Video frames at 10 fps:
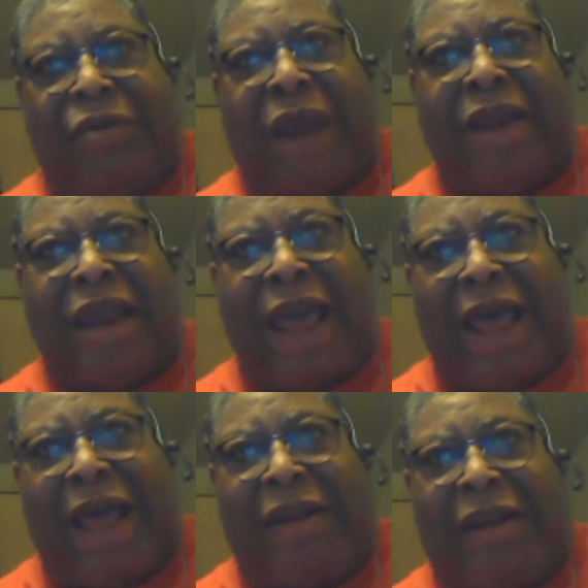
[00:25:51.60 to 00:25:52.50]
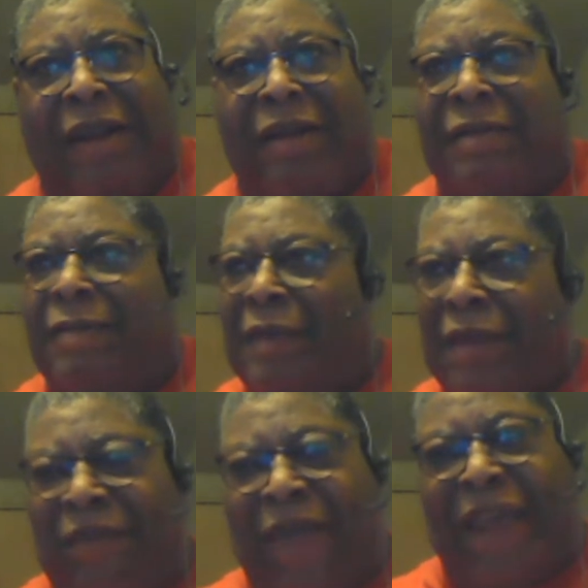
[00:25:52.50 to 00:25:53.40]
people out there, and the
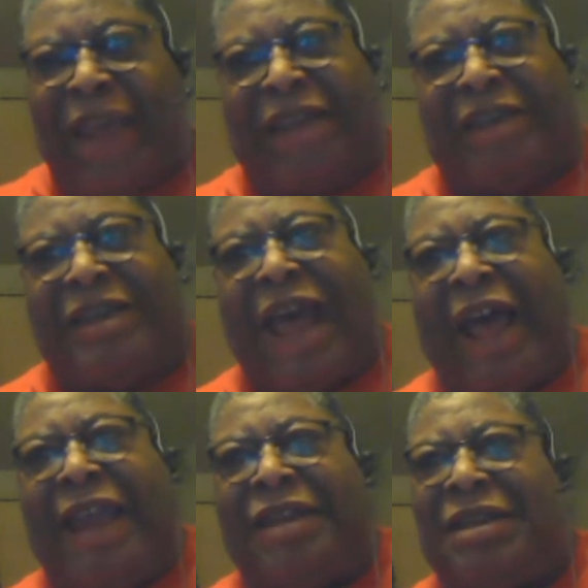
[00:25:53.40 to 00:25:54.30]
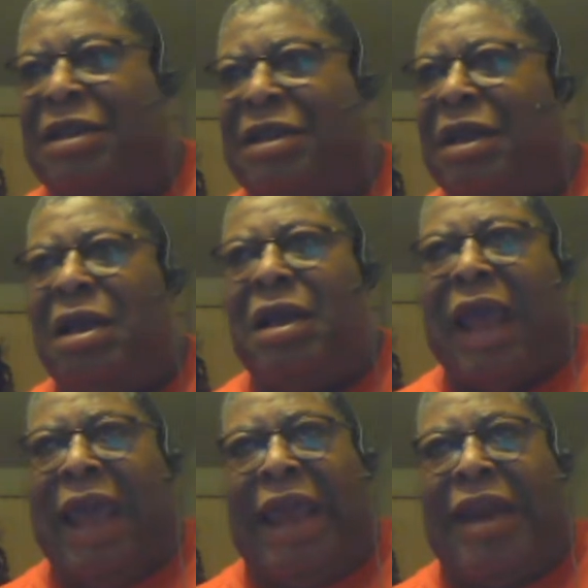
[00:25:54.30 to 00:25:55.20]
better teams right now, the
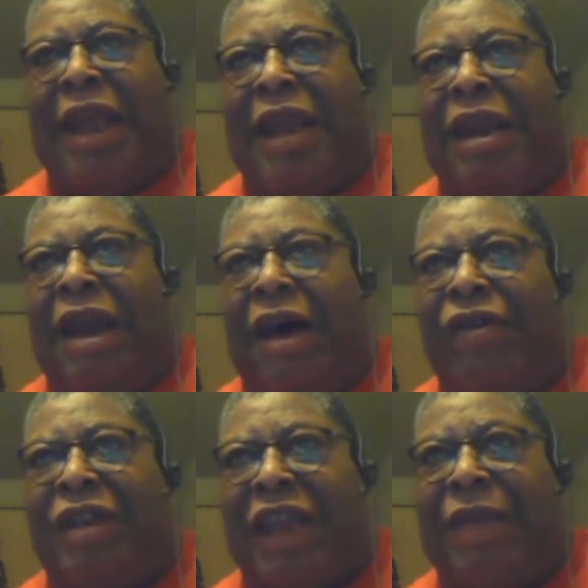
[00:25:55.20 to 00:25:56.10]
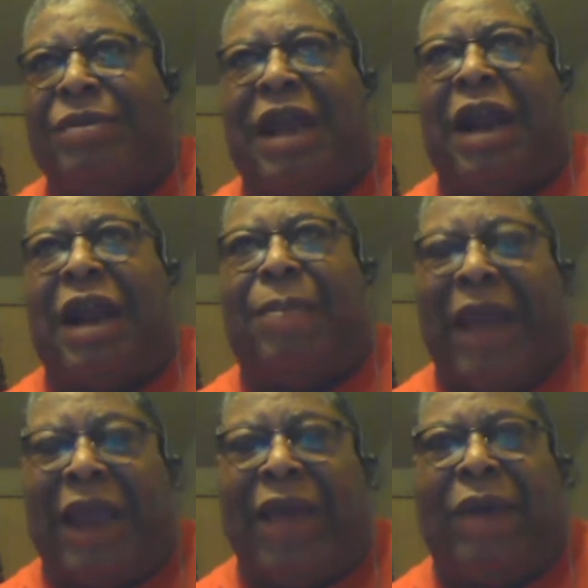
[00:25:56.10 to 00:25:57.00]
Vegas Knights and
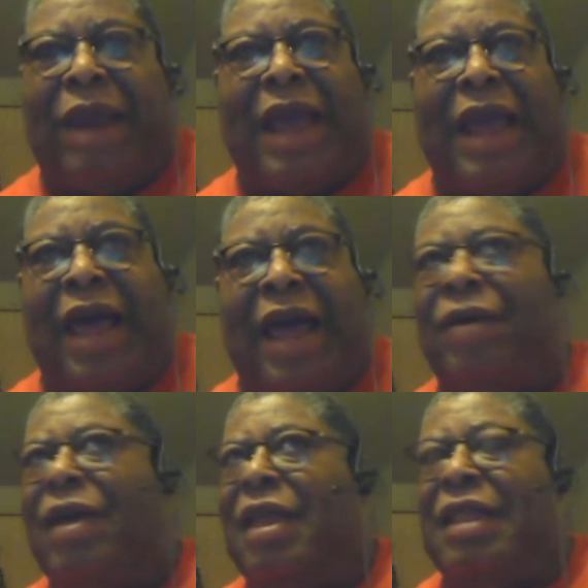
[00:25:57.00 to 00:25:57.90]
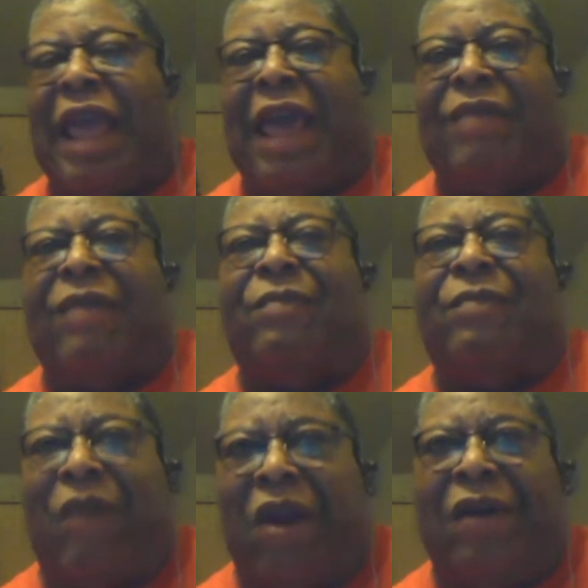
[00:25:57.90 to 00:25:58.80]
other teams that are playing right now,
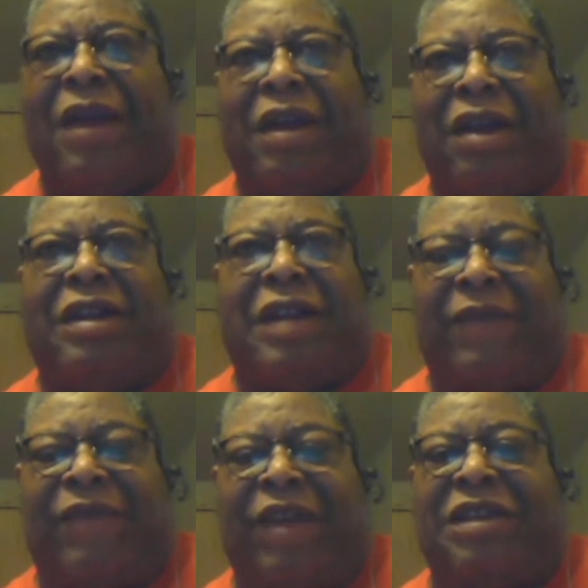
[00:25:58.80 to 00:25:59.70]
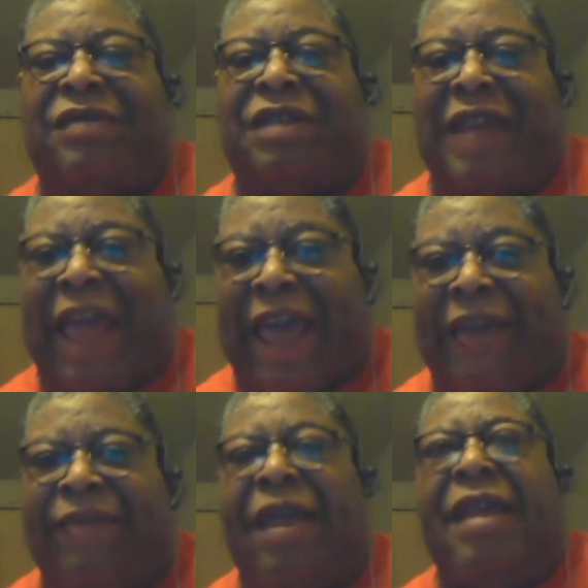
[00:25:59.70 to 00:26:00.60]
they have a very good defensive staff
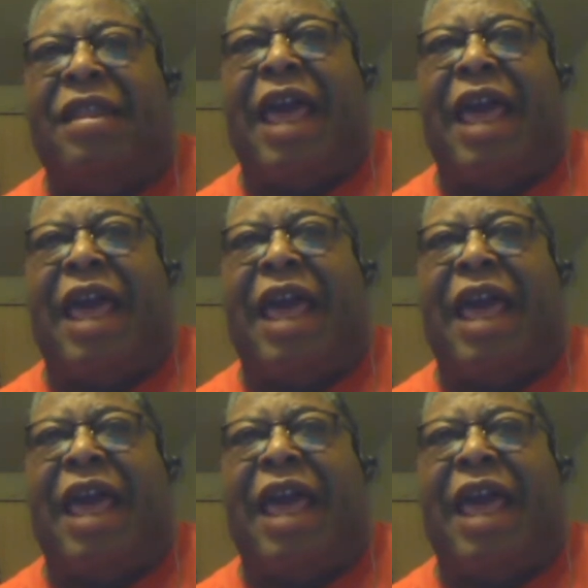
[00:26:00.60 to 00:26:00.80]
that is